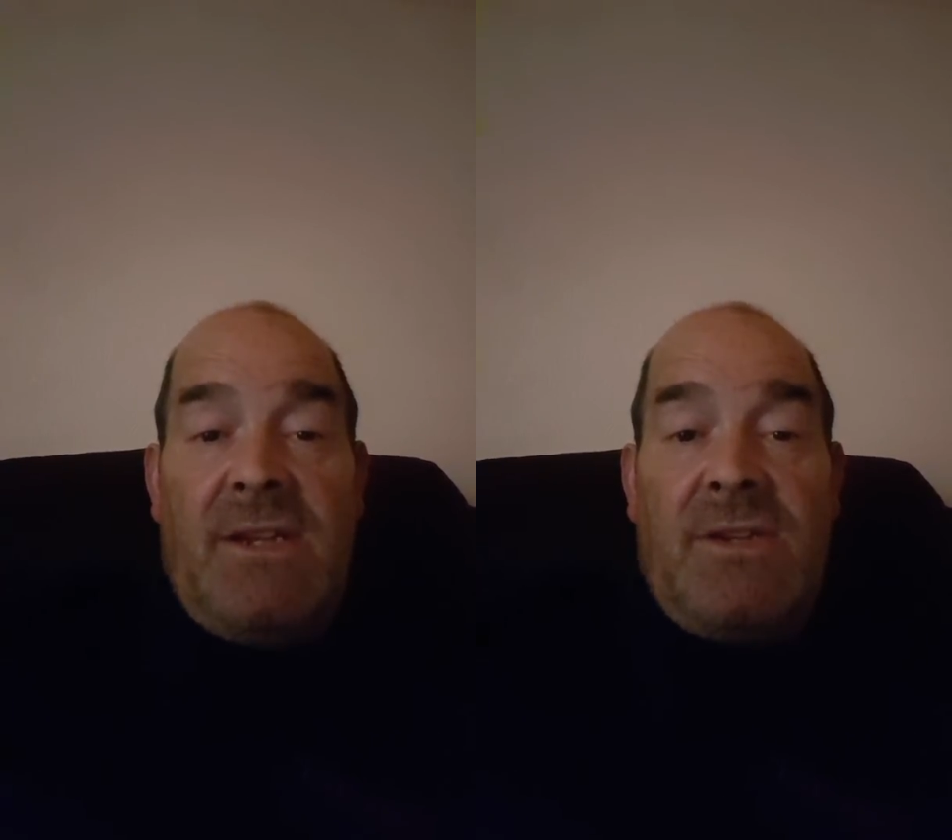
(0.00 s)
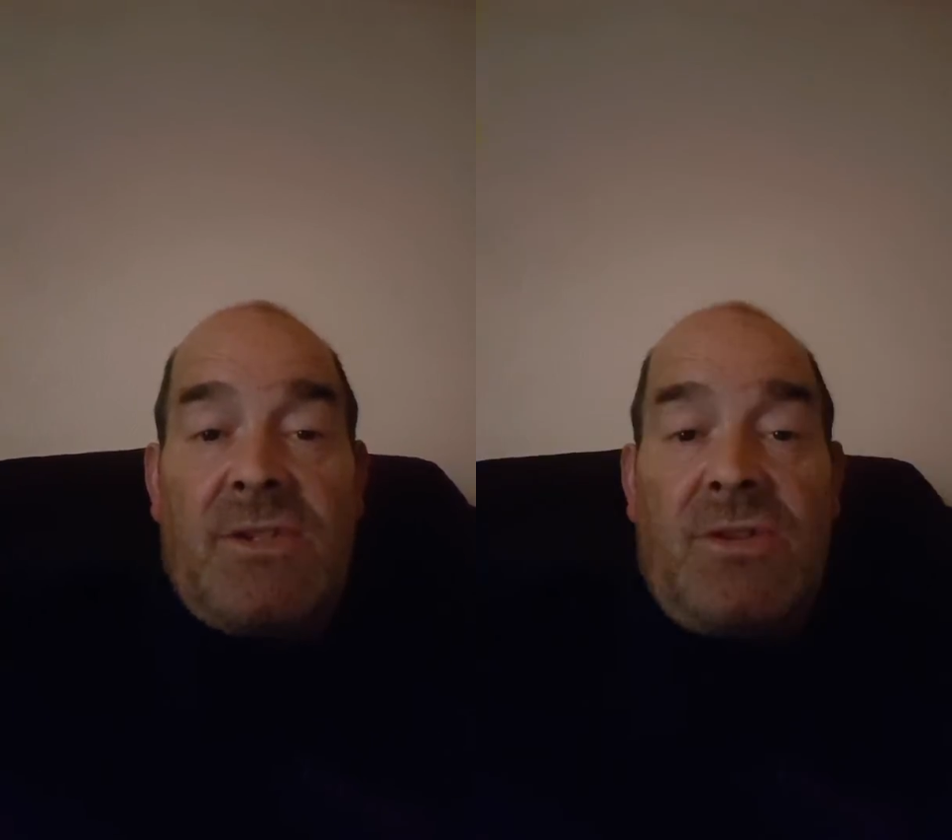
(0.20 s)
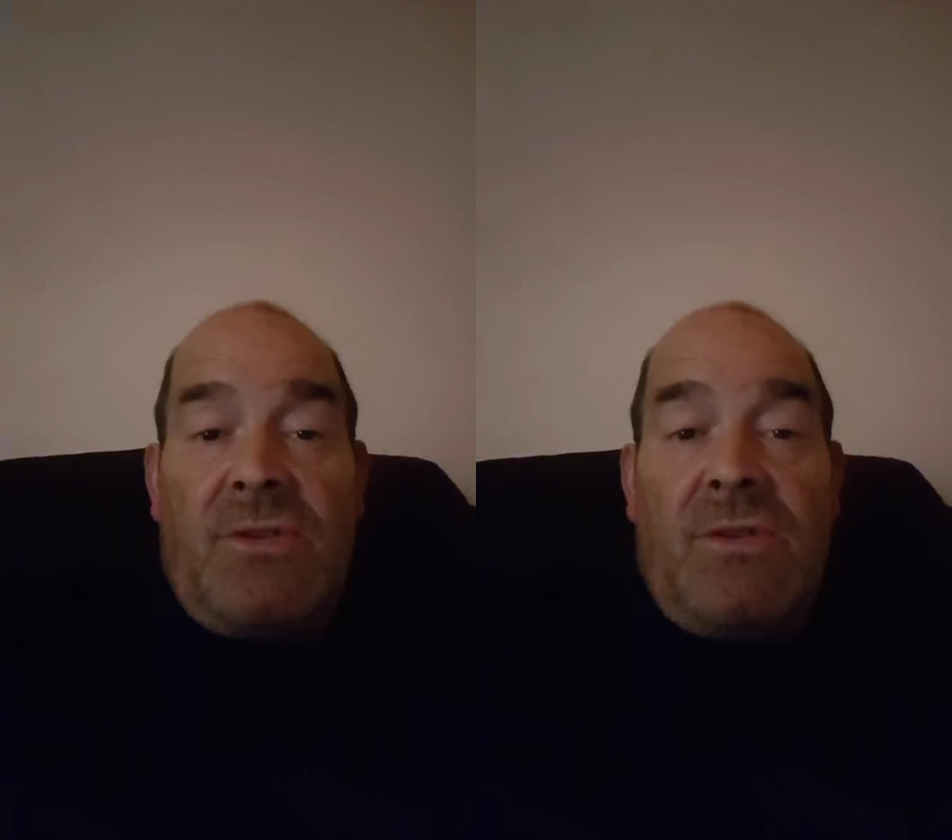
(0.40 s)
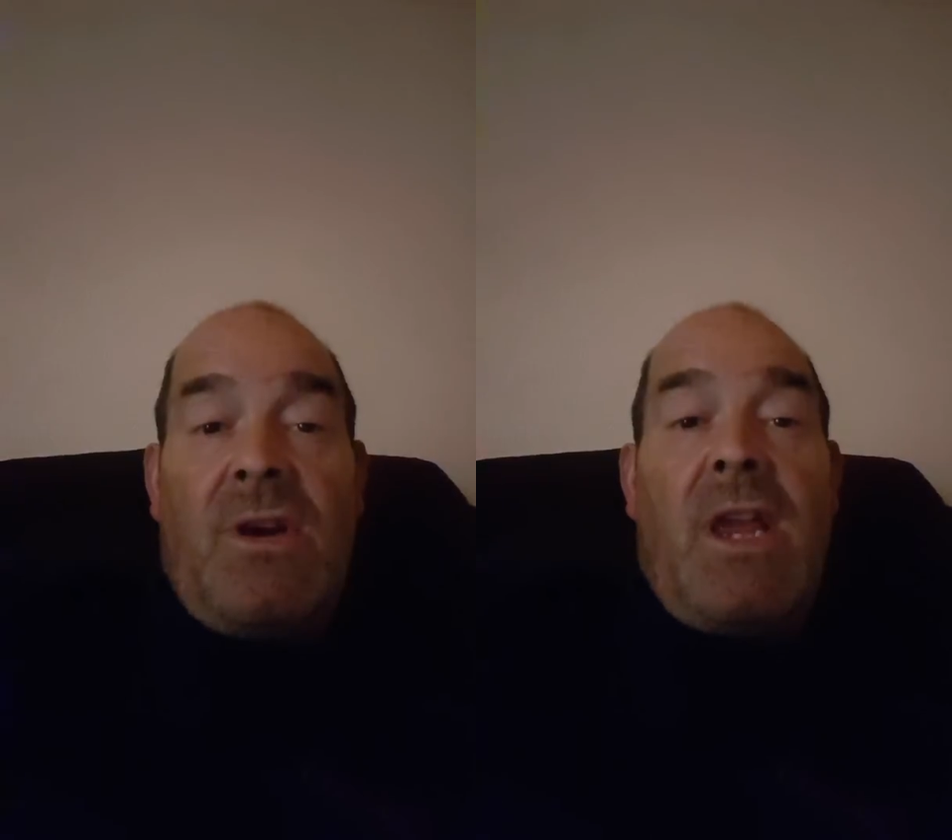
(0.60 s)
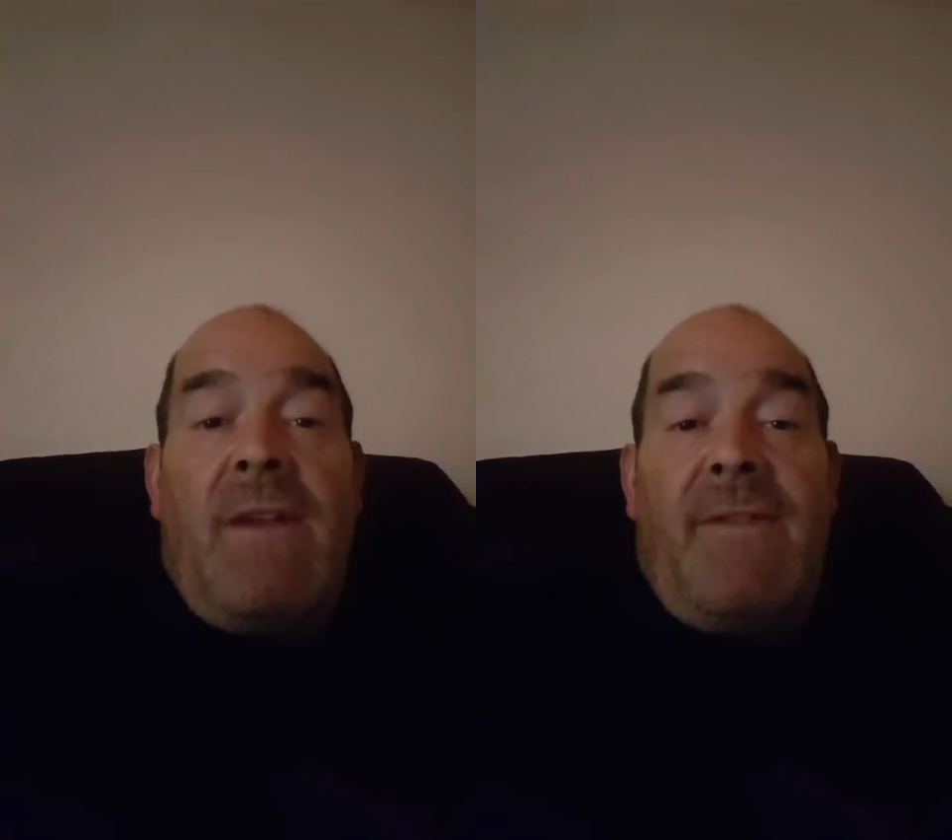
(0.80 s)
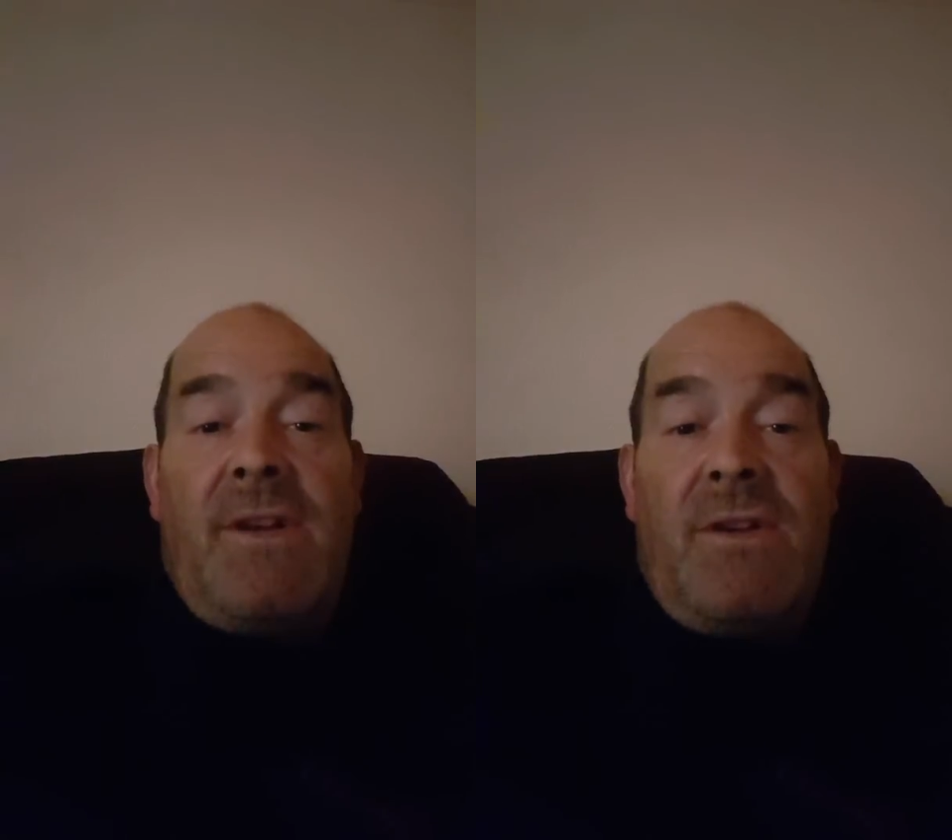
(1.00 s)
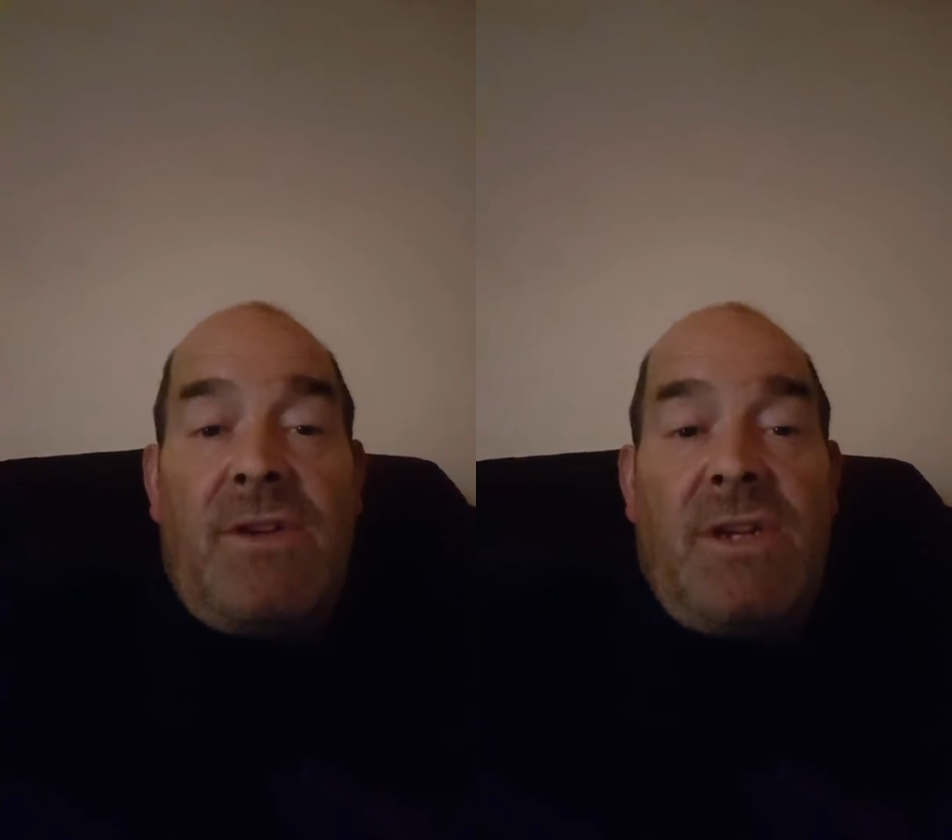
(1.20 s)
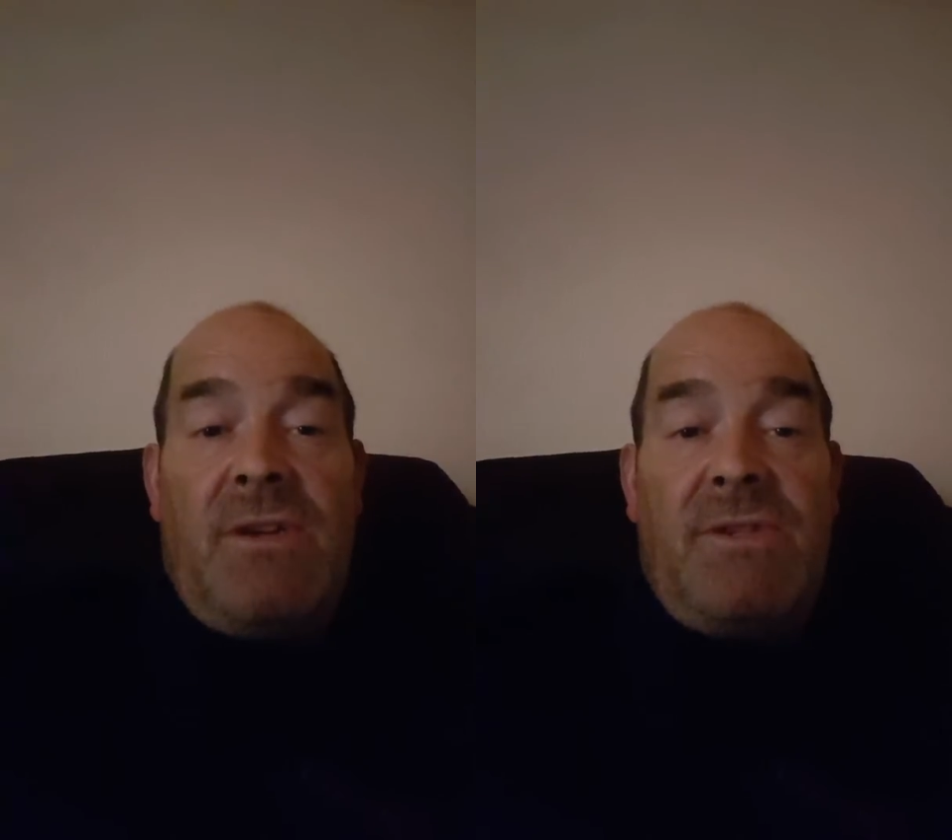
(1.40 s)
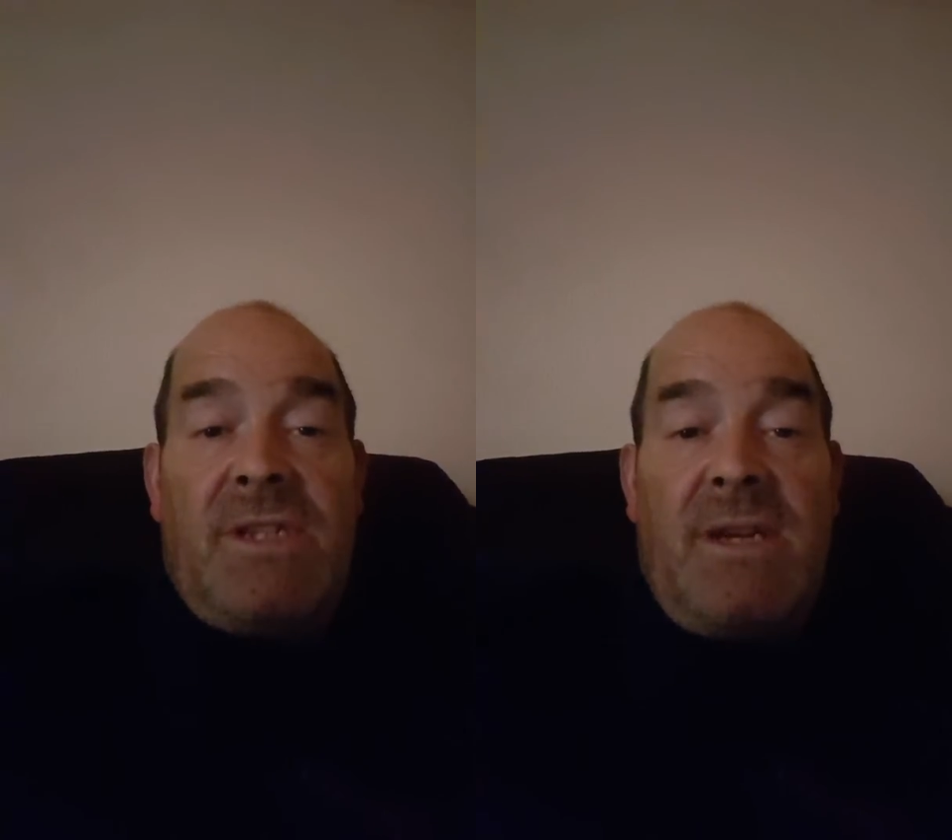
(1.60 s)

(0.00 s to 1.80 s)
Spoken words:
so if you're not using